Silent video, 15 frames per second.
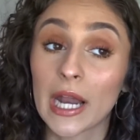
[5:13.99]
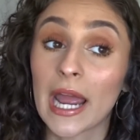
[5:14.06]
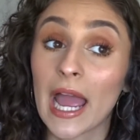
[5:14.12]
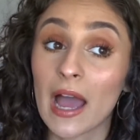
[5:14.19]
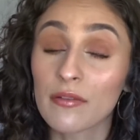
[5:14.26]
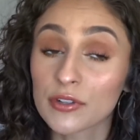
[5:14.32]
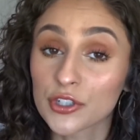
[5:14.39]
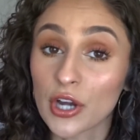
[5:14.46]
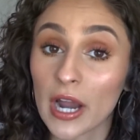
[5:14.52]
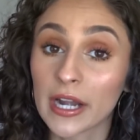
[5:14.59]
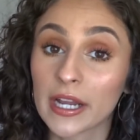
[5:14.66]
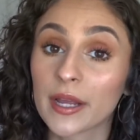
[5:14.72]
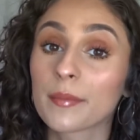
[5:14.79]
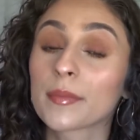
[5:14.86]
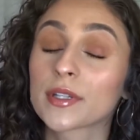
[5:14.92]
I haven't
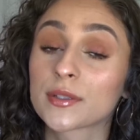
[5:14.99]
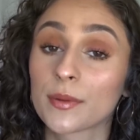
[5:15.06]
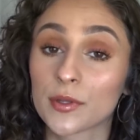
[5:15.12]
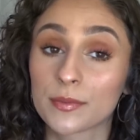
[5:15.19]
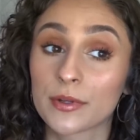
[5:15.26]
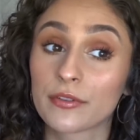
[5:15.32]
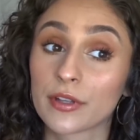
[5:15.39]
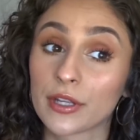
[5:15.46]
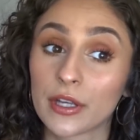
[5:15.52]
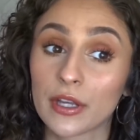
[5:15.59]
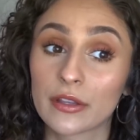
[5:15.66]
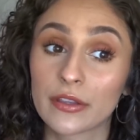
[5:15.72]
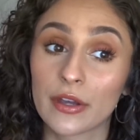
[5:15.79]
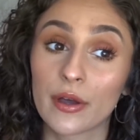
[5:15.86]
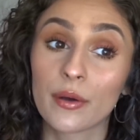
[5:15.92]
tried it. It's supposed to be really
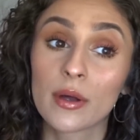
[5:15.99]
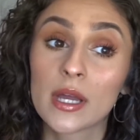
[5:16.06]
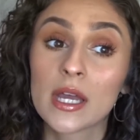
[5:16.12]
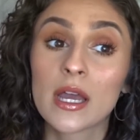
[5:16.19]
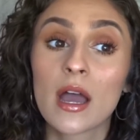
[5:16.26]
good though.